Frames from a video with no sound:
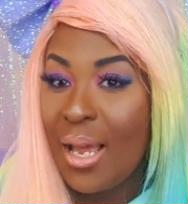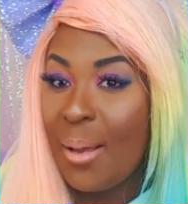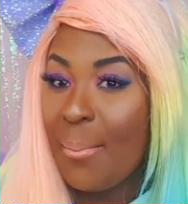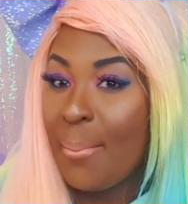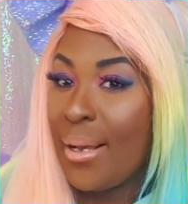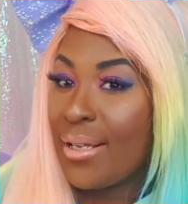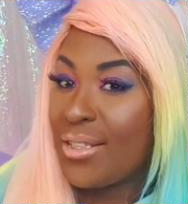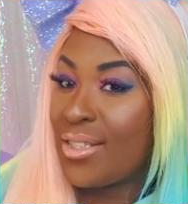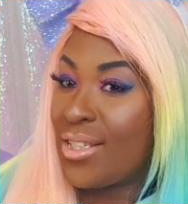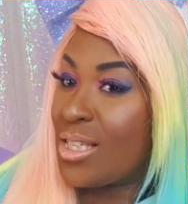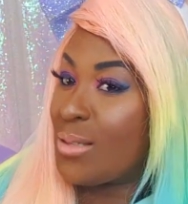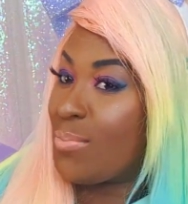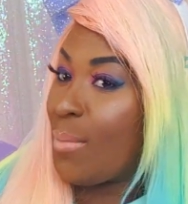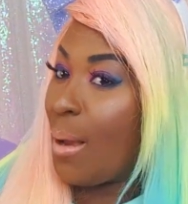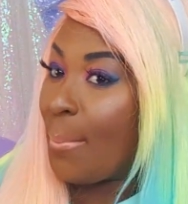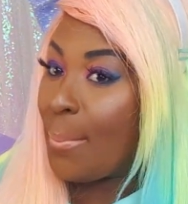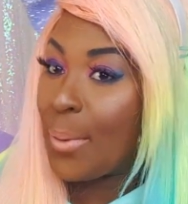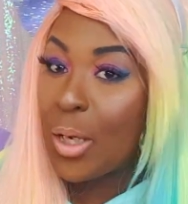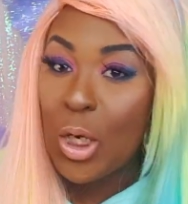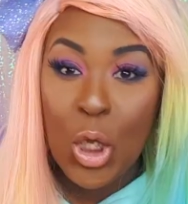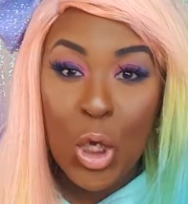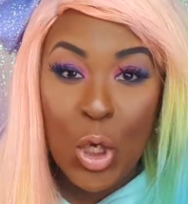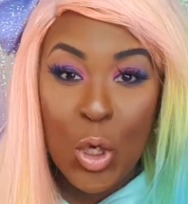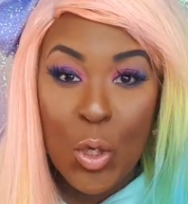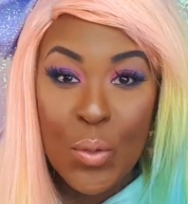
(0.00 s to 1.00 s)
matches my
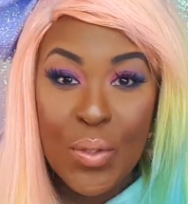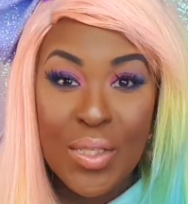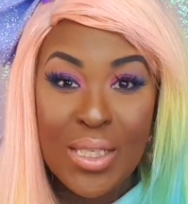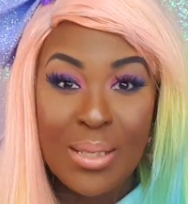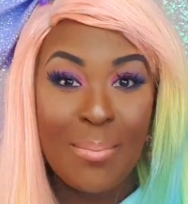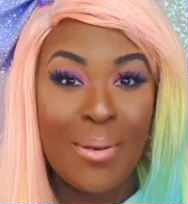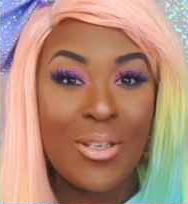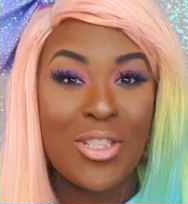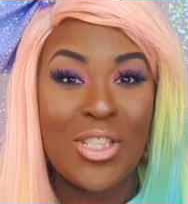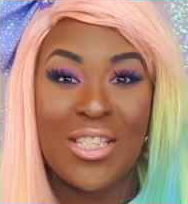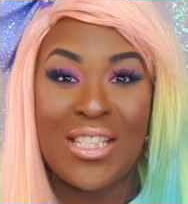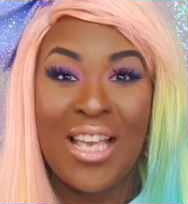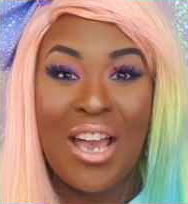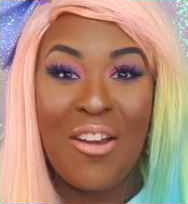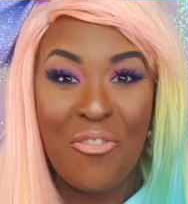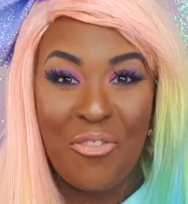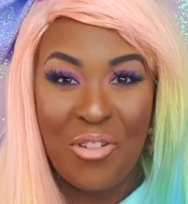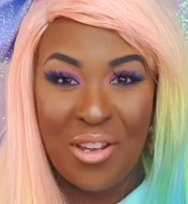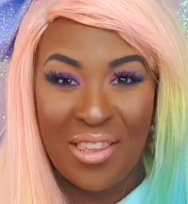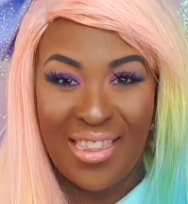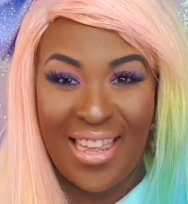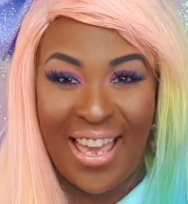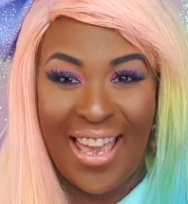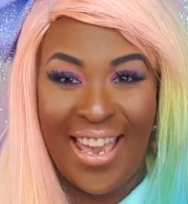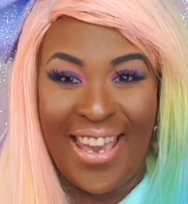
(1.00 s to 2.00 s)
balloons, it matches
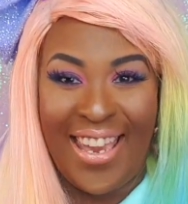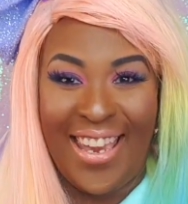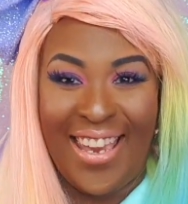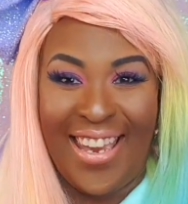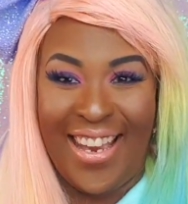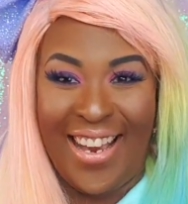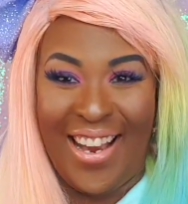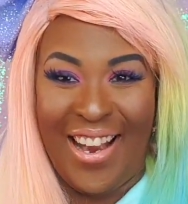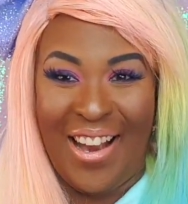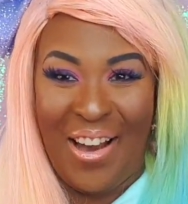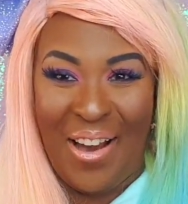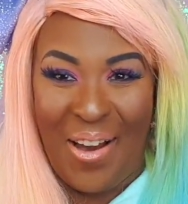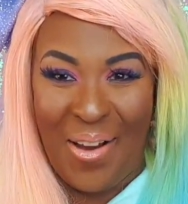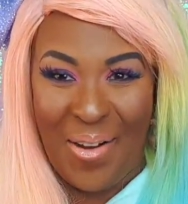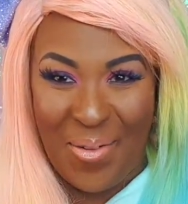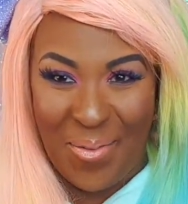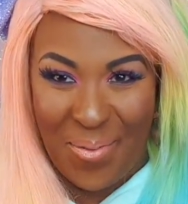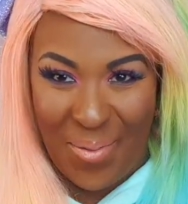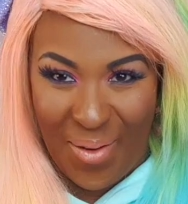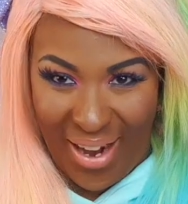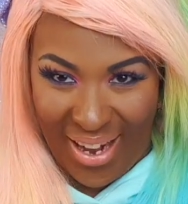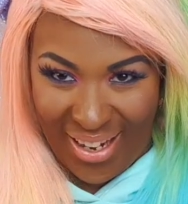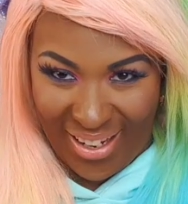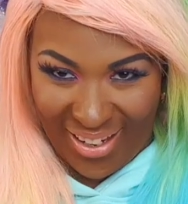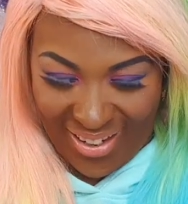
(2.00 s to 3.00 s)
everything. Oh
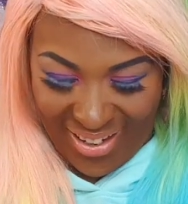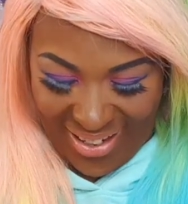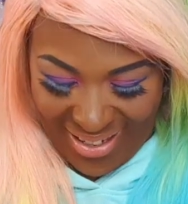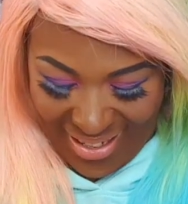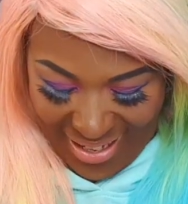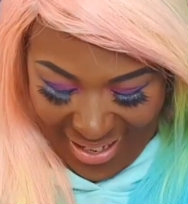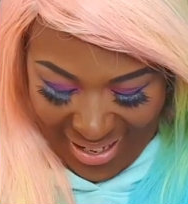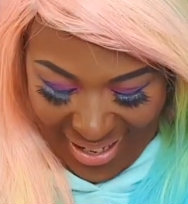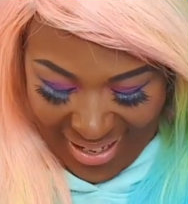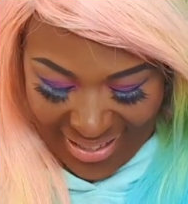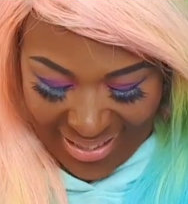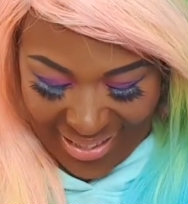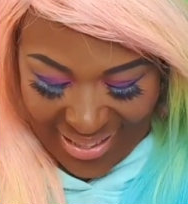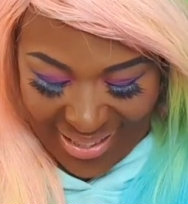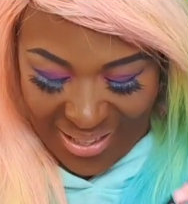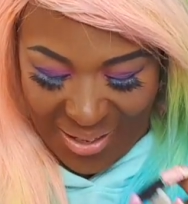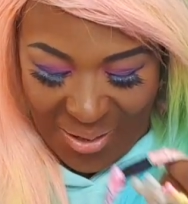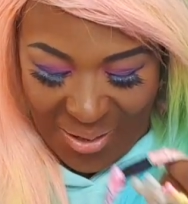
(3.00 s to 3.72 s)
my goodness.